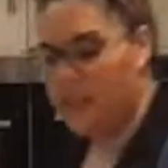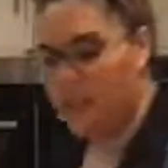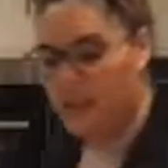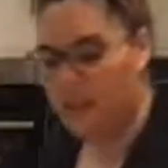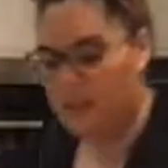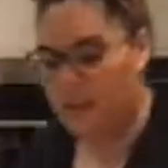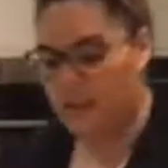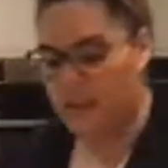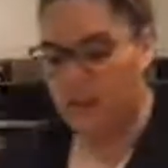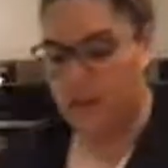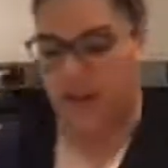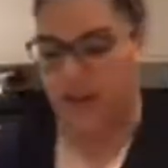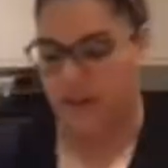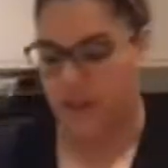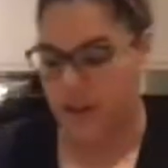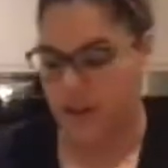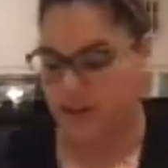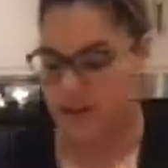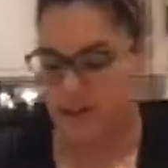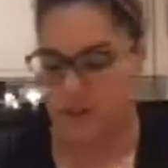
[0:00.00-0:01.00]
that comes straight
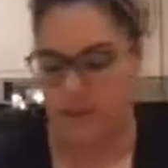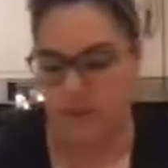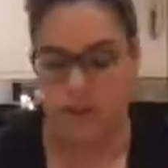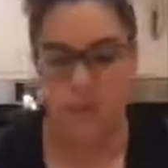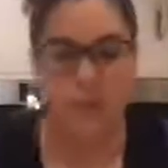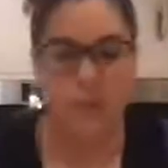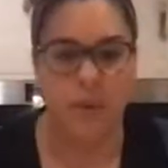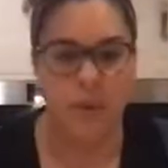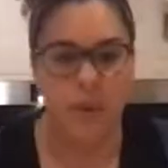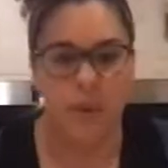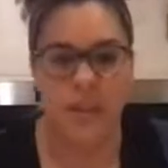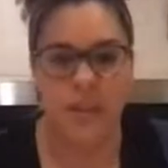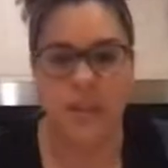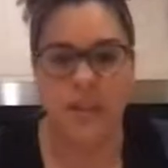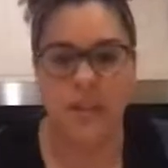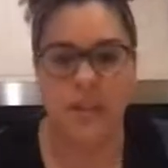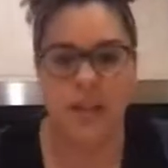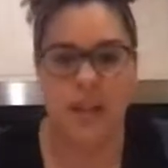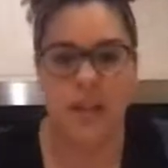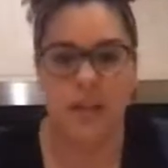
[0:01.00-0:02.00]
out of the oven, we don't
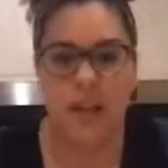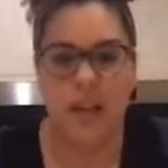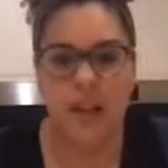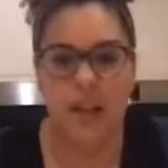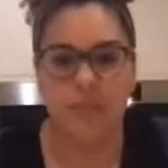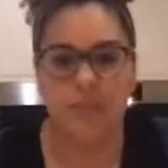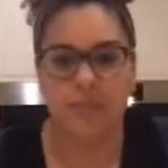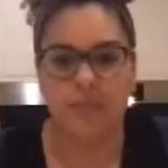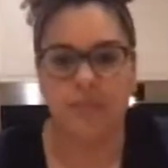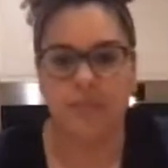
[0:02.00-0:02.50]
need to do that.